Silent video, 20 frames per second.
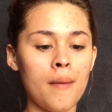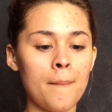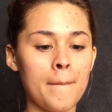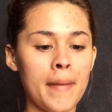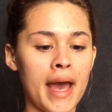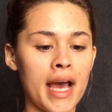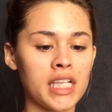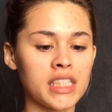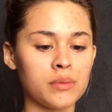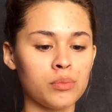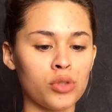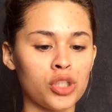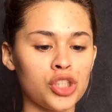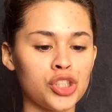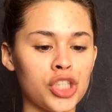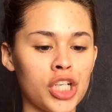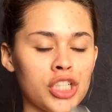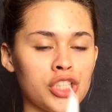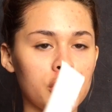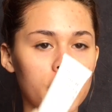Mask
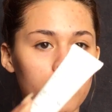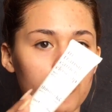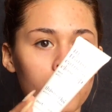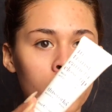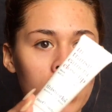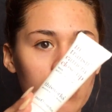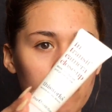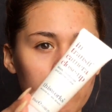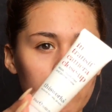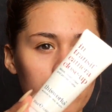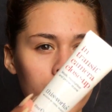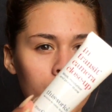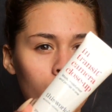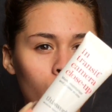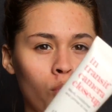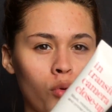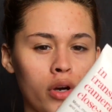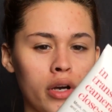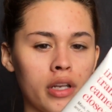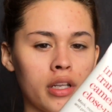Moisturizer and Primer
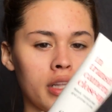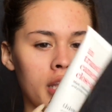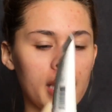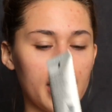in one.